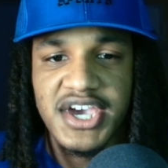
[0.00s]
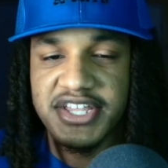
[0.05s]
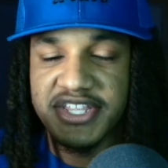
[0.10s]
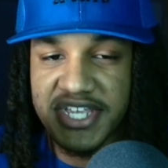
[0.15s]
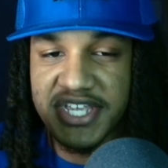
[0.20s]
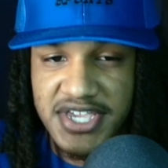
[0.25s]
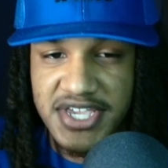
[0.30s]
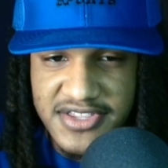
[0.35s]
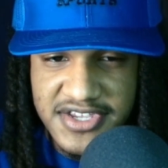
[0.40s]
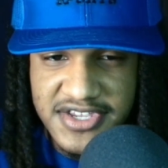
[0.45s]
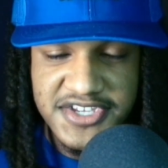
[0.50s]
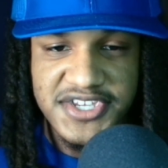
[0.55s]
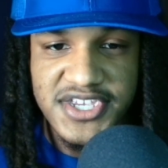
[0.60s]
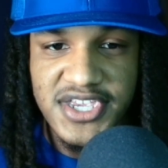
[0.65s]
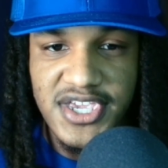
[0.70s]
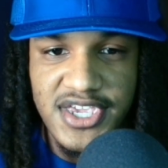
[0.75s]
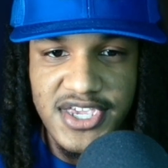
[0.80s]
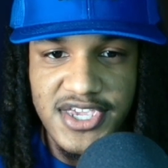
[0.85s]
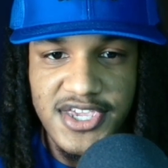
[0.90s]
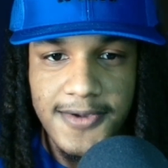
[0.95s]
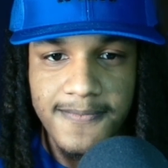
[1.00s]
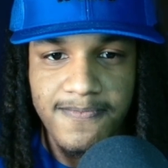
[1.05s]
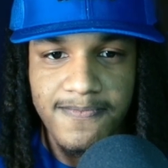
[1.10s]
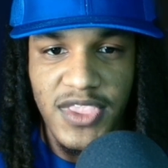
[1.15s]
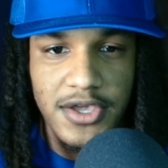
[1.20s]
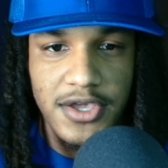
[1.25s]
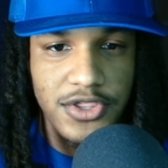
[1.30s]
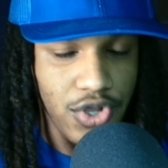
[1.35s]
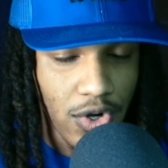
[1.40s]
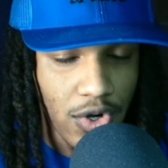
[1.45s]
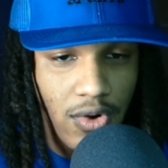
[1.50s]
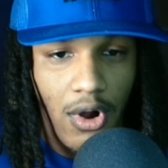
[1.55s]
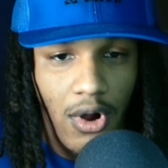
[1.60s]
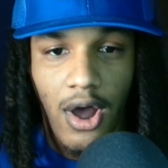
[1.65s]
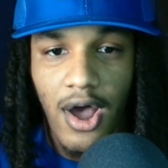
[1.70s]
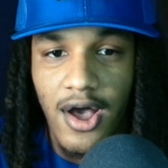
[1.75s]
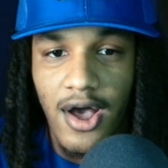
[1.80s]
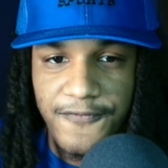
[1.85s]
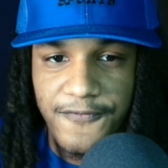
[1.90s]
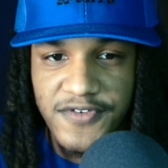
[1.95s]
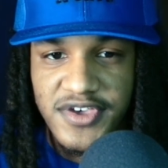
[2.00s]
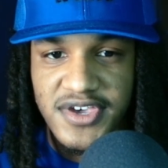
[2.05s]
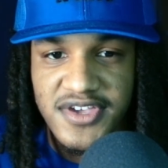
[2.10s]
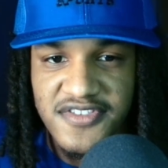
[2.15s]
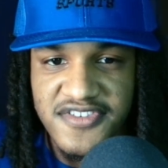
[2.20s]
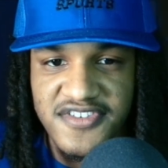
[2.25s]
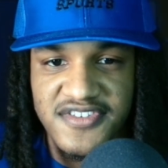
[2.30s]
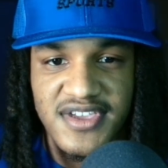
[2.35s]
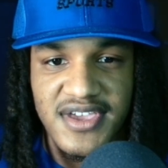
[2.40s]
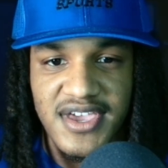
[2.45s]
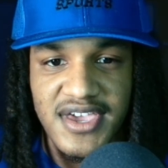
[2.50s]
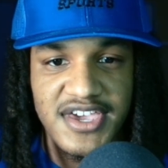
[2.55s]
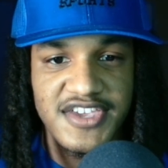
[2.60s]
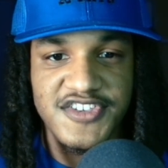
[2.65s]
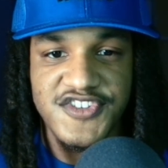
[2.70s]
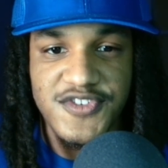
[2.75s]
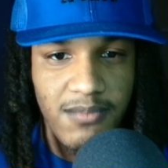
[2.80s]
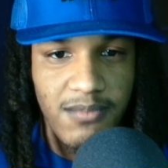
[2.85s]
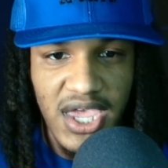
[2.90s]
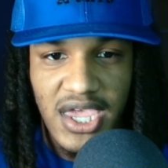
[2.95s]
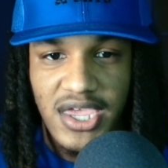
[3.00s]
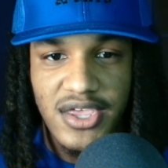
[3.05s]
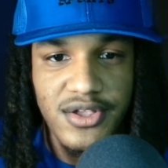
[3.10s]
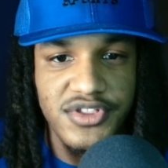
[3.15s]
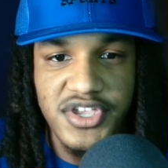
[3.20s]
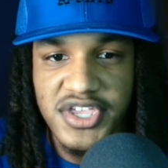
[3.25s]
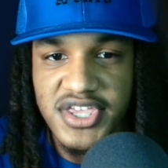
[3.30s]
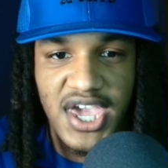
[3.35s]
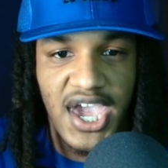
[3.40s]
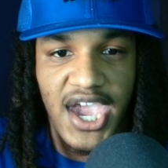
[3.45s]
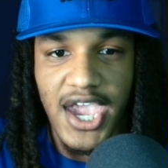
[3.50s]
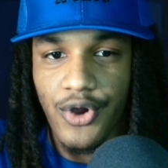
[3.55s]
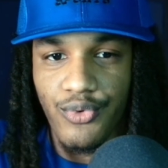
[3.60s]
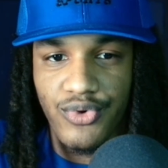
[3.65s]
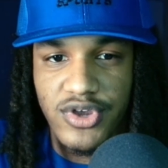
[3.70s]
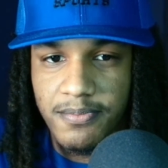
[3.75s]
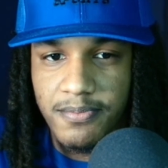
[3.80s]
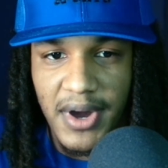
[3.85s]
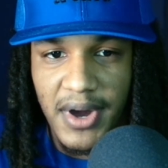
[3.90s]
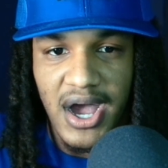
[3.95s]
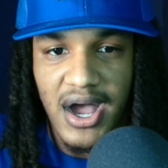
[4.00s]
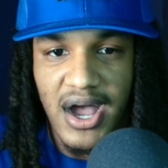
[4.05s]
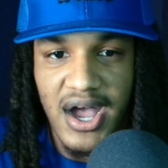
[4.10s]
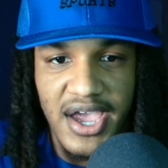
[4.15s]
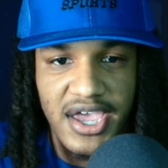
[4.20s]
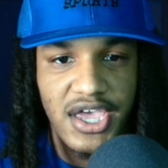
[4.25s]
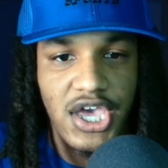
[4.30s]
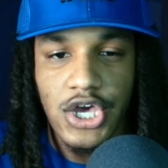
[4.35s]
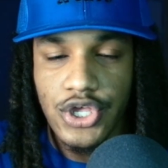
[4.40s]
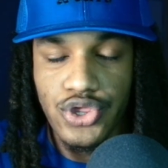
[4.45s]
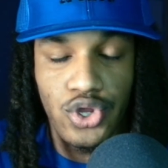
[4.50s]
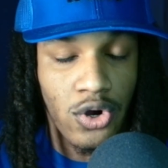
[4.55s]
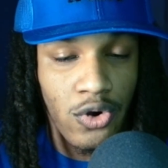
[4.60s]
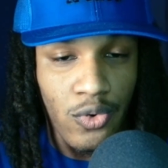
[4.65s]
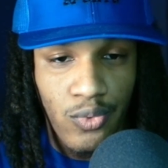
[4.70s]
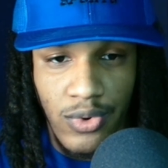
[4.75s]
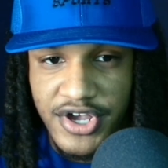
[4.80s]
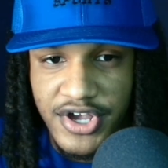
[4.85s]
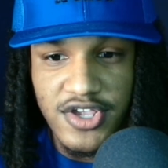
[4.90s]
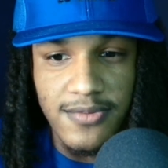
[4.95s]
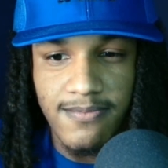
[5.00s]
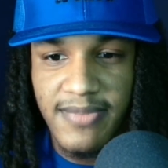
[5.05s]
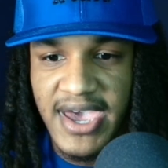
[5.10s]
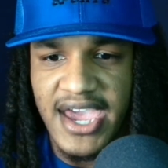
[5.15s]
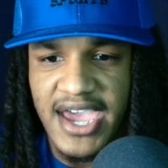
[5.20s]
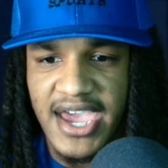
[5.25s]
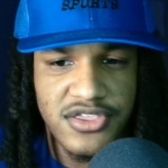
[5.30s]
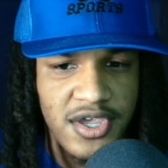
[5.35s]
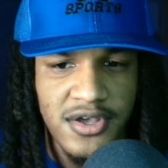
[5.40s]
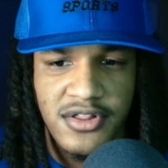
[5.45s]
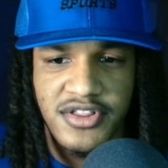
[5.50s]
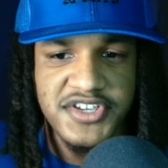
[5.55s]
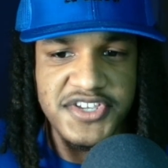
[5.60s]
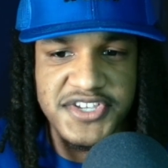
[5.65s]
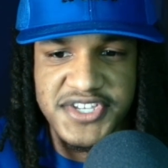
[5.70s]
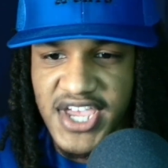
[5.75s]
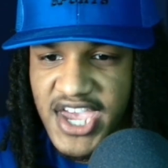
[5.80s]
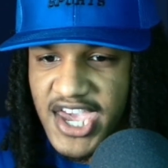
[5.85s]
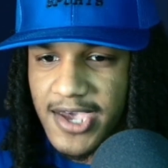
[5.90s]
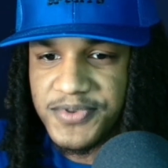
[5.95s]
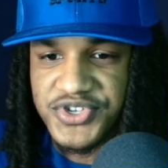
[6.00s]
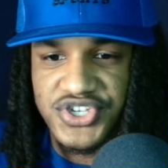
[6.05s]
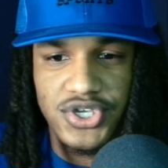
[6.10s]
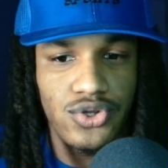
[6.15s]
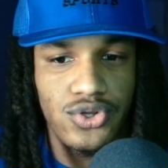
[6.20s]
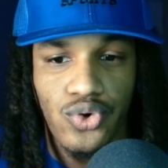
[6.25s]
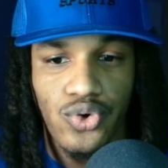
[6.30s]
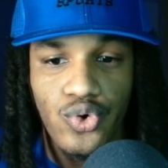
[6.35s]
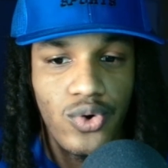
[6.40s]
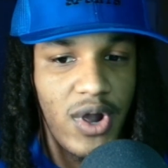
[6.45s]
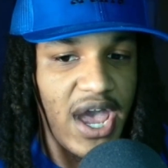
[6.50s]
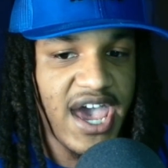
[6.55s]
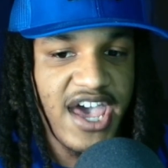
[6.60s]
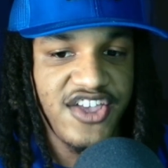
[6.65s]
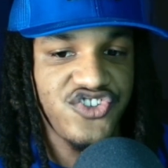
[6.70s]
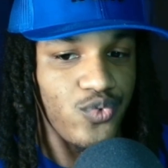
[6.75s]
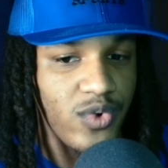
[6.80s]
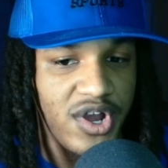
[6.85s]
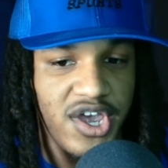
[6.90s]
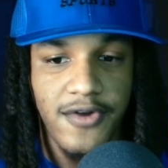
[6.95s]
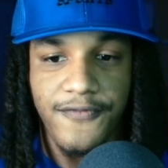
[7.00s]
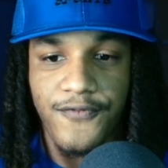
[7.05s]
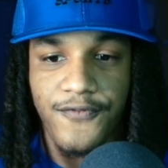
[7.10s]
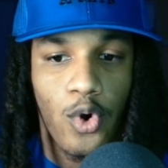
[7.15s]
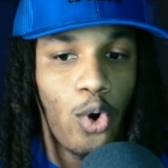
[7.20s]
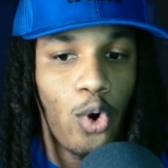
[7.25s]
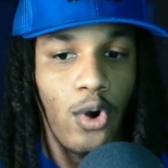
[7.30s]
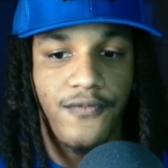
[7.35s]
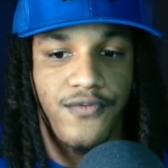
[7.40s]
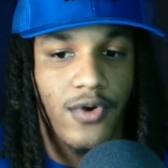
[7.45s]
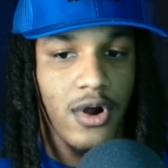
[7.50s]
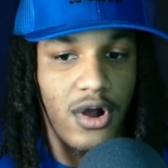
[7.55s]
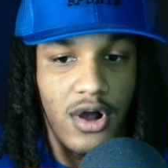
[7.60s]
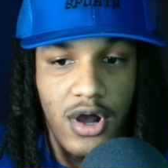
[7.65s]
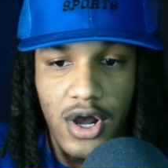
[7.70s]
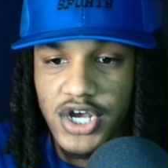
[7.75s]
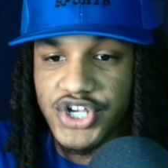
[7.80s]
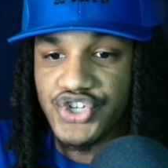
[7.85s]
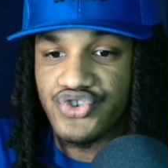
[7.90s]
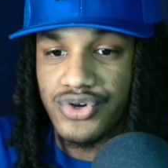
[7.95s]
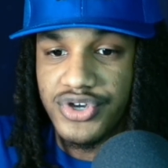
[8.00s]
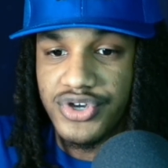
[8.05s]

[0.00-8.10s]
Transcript: Tennessee, their offense is mainly carried by the running back Dylan Sampson, who has ran for over 100